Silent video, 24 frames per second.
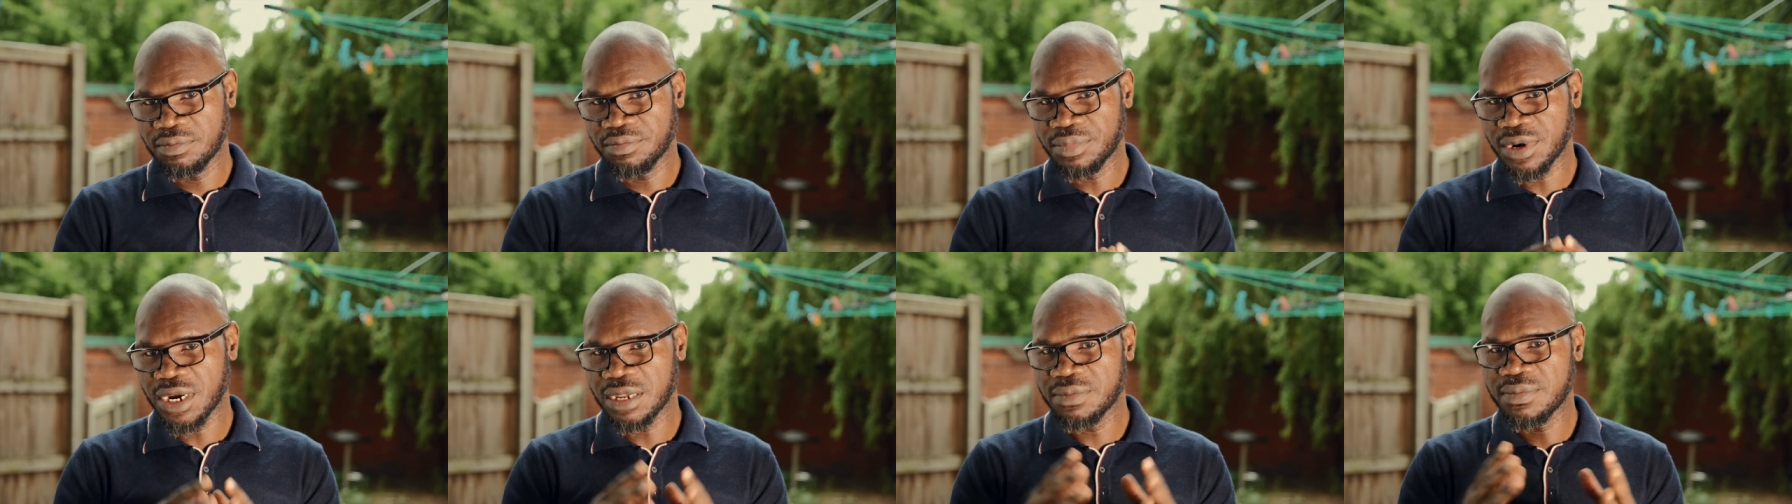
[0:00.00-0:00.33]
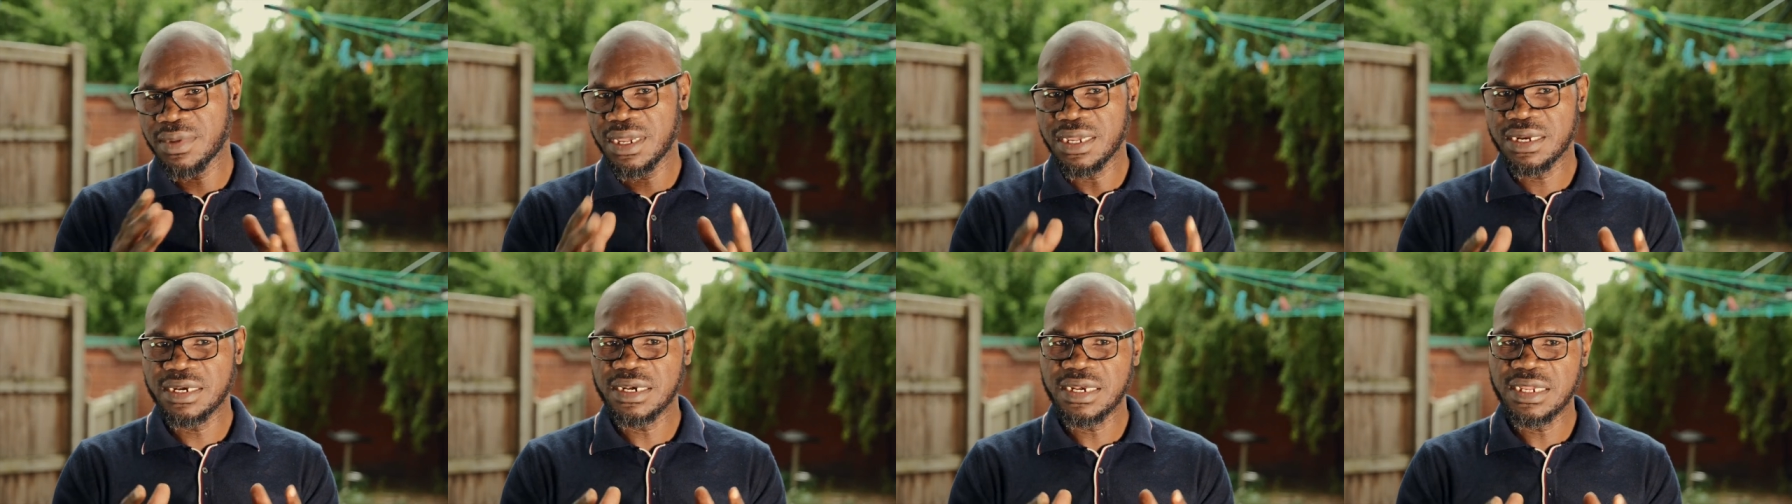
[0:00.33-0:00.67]

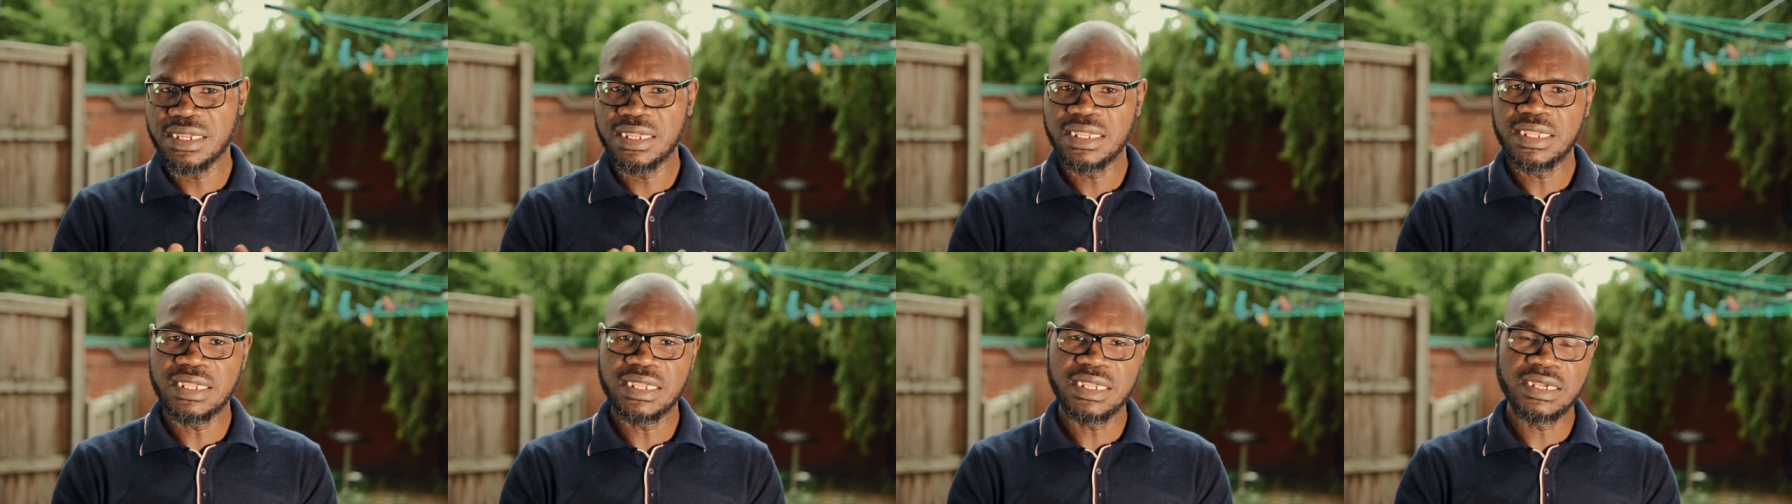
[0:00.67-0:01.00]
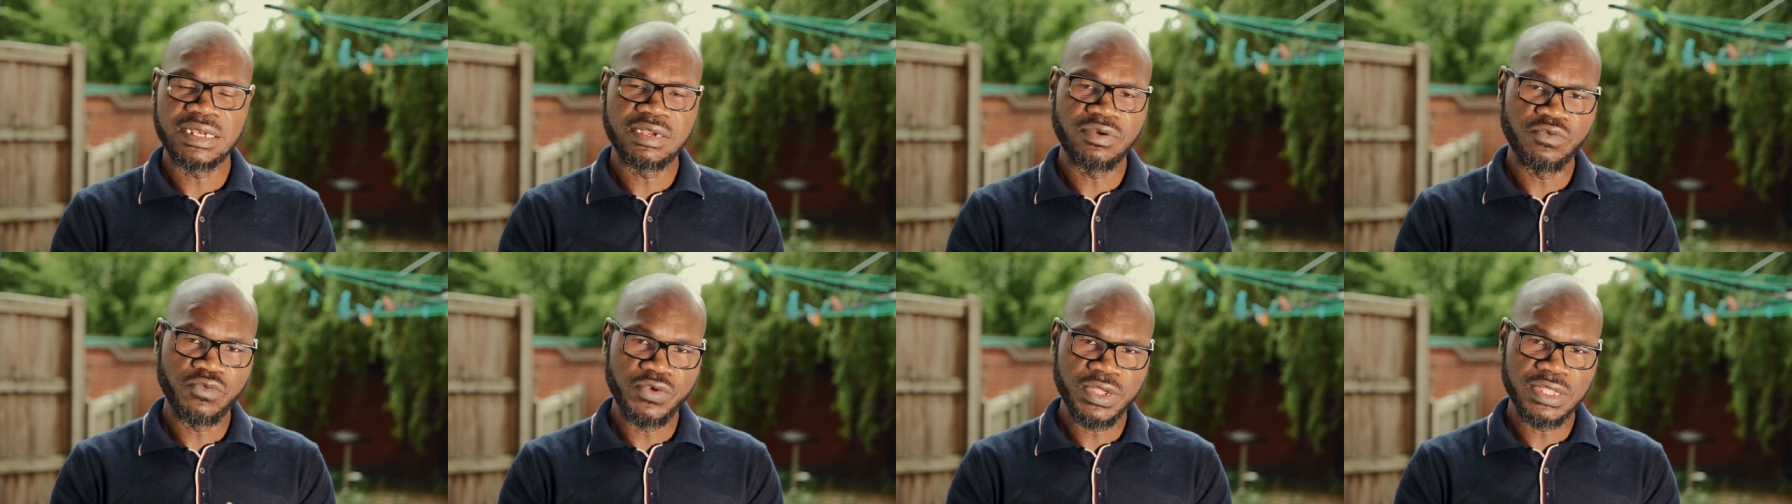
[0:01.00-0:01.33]
primarily
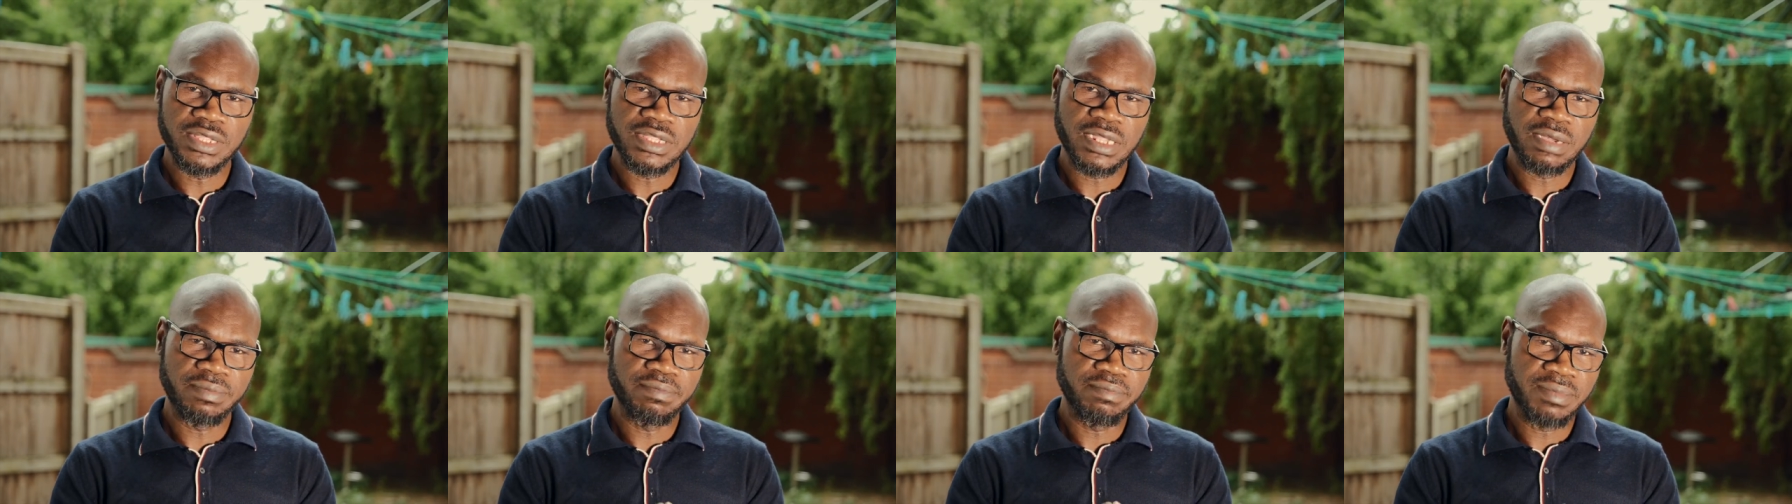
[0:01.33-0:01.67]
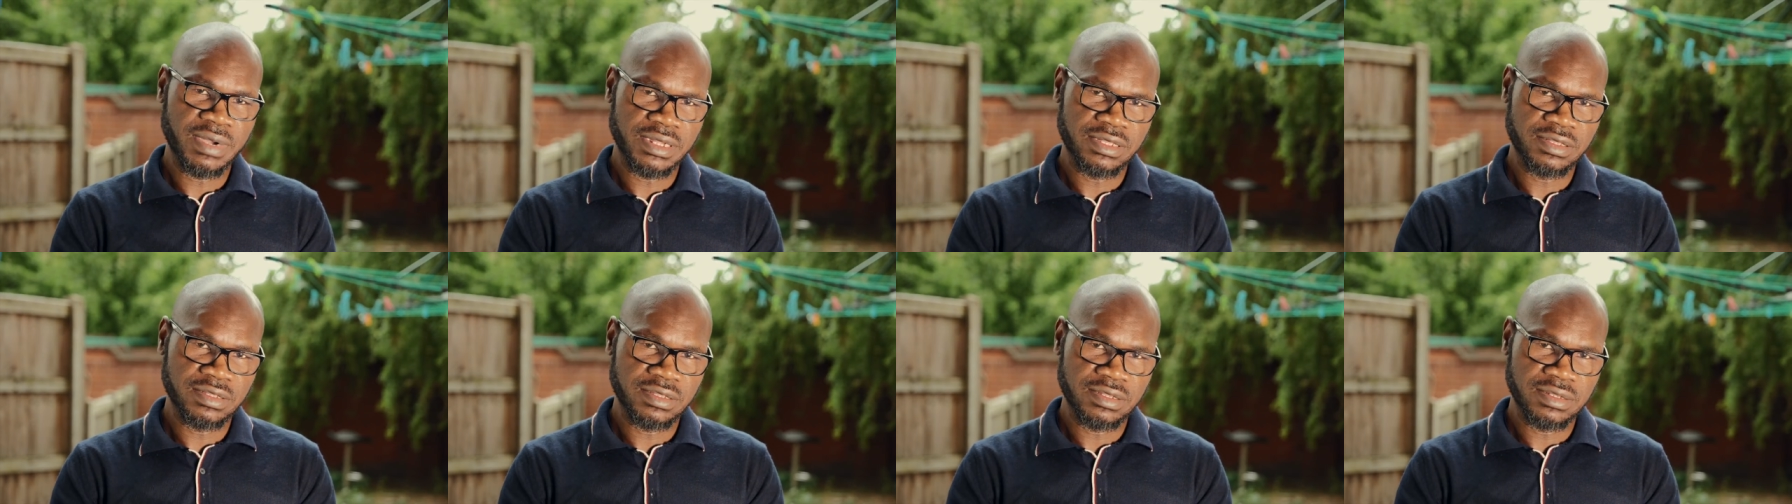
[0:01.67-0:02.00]
in the winter
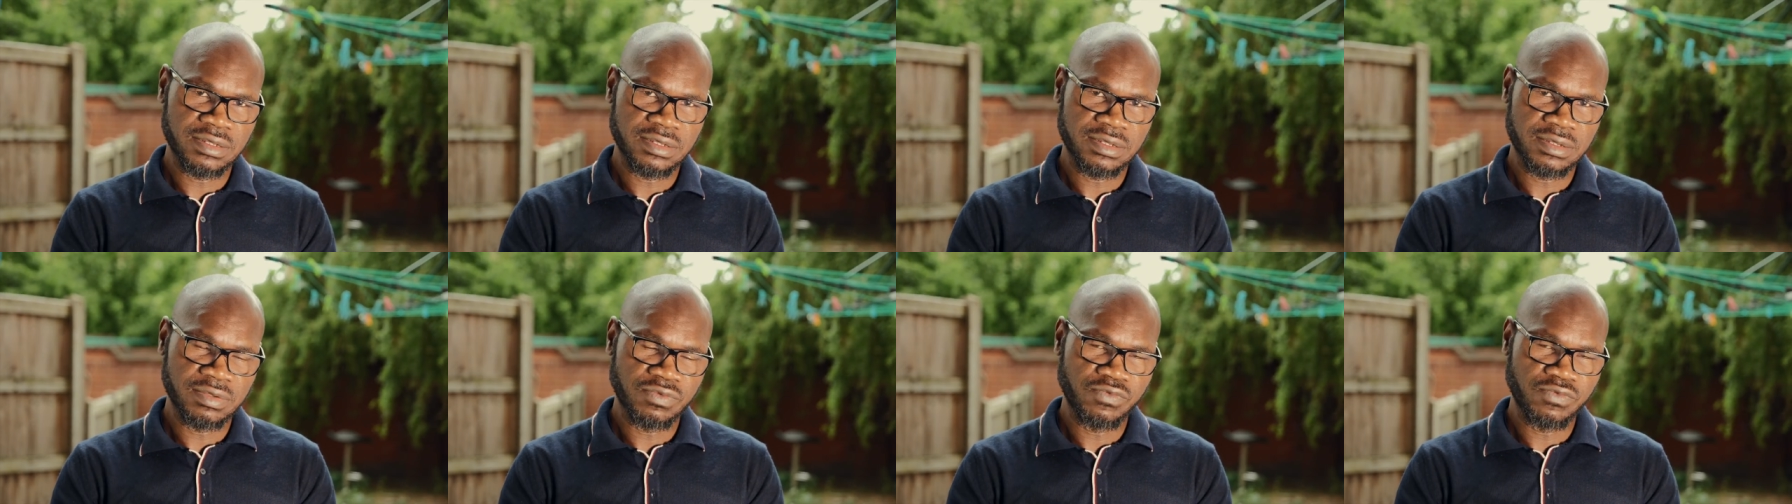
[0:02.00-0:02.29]
months